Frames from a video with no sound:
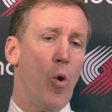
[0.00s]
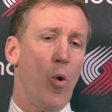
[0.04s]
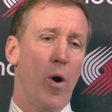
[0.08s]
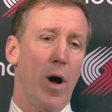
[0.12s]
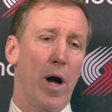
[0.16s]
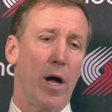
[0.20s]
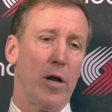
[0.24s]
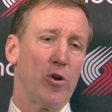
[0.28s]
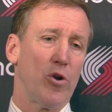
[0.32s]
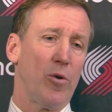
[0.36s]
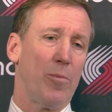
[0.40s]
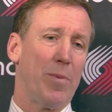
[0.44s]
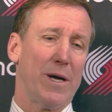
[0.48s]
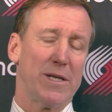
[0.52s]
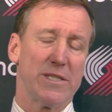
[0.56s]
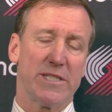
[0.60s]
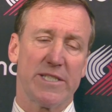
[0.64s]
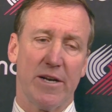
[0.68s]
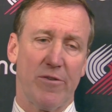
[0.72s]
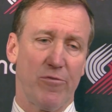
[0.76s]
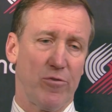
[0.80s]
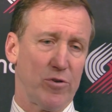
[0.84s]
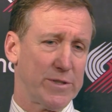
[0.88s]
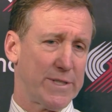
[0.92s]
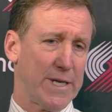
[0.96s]
I don't know about
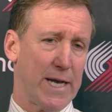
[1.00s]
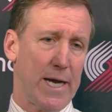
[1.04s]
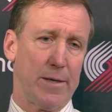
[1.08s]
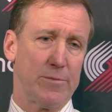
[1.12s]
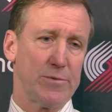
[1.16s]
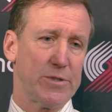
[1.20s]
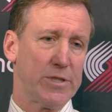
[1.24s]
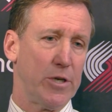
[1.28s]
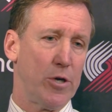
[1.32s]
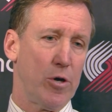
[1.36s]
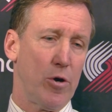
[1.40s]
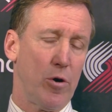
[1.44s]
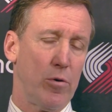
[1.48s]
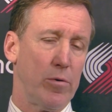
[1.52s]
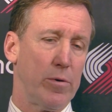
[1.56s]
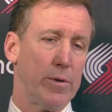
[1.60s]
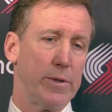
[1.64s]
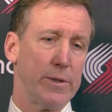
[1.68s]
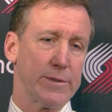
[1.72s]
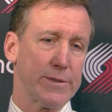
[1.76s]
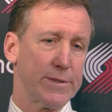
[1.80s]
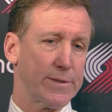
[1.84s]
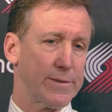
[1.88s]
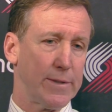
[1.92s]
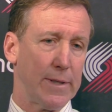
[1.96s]
several times. You know,
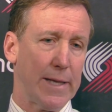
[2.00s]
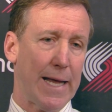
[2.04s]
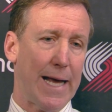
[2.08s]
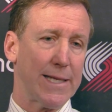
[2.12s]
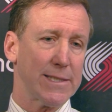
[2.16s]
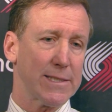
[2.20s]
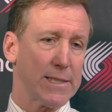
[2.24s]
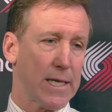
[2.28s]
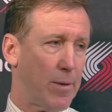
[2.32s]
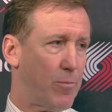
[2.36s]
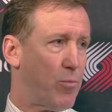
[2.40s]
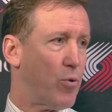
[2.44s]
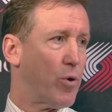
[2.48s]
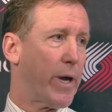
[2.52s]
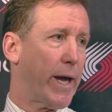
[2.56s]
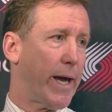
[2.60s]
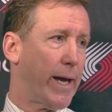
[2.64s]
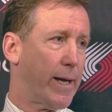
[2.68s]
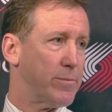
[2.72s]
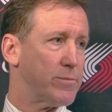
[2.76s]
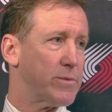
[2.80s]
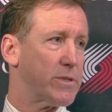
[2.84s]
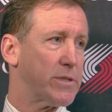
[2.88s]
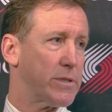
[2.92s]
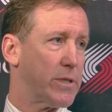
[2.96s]
it's last couple
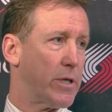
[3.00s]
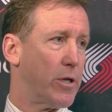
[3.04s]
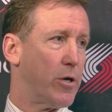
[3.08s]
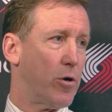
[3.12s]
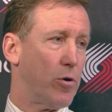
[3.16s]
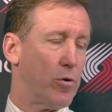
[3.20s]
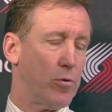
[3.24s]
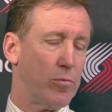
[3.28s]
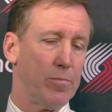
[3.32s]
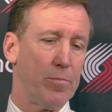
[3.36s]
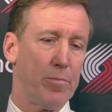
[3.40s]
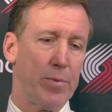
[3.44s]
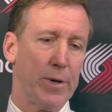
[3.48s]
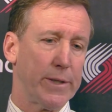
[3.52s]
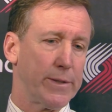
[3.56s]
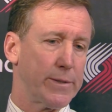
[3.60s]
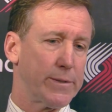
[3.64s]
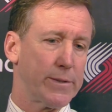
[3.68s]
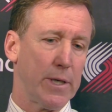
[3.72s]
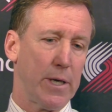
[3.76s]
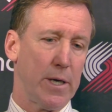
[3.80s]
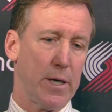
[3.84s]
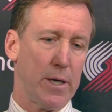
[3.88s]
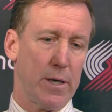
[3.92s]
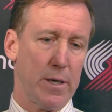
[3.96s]
games, you know,
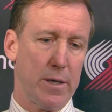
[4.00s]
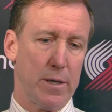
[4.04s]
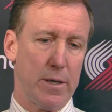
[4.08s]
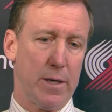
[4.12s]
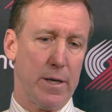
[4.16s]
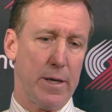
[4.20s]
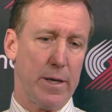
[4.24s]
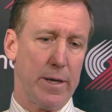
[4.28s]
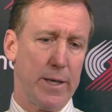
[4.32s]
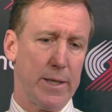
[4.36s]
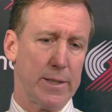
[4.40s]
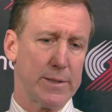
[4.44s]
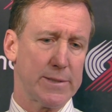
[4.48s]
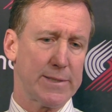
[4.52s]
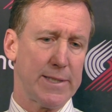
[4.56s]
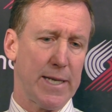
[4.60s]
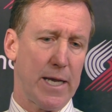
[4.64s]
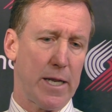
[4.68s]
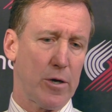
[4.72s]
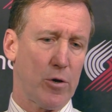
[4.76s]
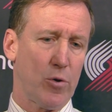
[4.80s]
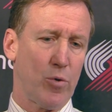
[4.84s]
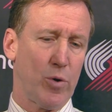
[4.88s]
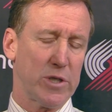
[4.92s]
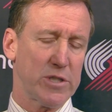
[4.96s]
but it's
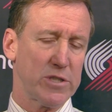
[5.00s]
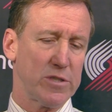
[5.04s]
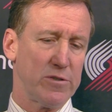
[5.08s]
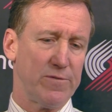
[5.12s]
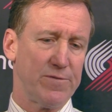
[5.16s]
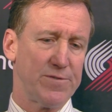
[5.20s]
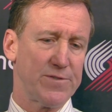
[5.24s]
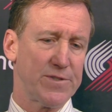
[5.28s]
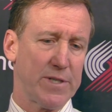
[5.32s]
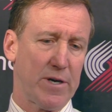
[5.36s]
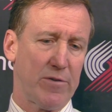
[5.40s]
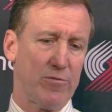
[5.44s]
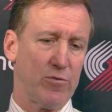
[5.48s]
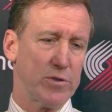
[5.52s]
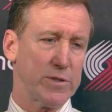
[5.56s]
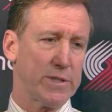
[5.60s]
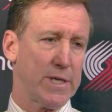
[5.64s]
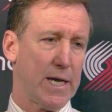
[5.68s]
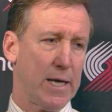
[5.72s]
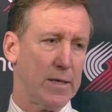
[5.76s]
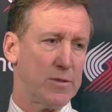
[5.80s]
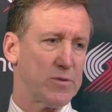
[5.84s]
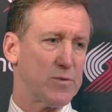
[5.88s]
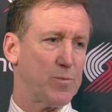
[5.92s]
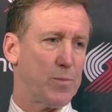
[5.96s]
not a question of several
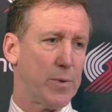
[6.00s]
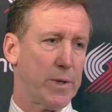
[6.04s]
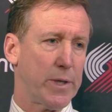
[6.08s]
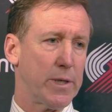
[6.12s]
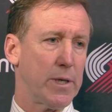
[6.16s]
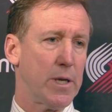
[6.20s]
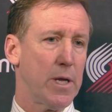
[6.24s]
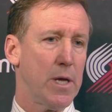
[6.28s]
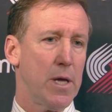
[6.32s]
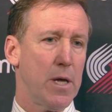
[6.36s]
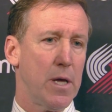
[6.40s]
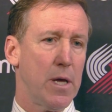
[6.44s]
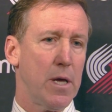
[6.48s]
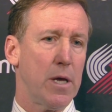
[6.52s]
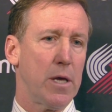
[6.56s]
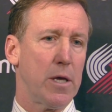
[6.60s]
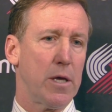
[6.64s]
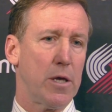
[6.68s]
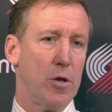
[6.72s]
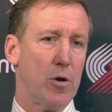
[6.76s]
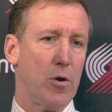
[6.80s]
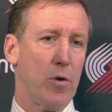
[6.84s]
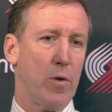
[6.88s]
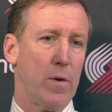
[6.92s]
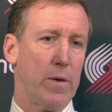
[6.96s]
times, but,
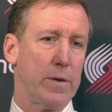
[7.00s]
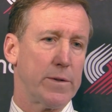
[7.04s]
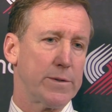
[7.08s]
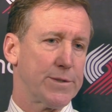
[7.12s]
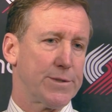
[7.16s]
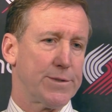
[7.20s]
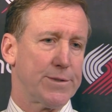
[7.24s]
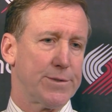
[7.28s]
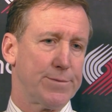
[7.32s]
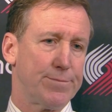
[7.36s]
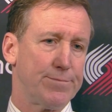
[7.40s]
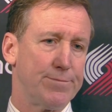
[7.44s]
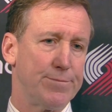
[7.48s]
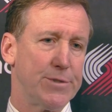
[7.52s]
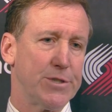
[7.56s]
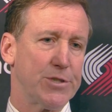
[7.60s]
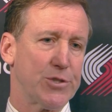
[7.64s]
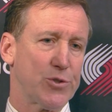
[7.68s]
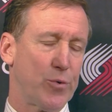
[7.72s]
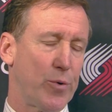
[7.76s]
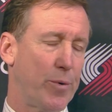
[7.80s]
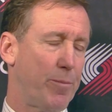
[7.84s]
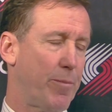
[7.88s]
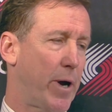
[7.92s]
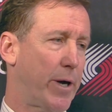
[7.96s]
you know, it's
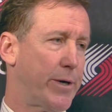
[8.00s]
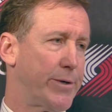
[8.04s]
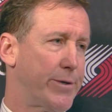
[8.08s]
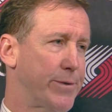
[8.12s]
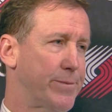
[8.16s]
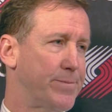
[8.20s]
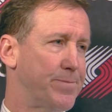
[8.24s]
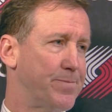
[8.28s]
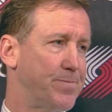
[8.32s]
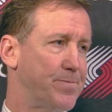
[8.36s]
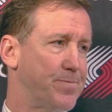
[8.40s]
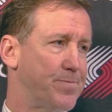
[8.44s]
just a reminder.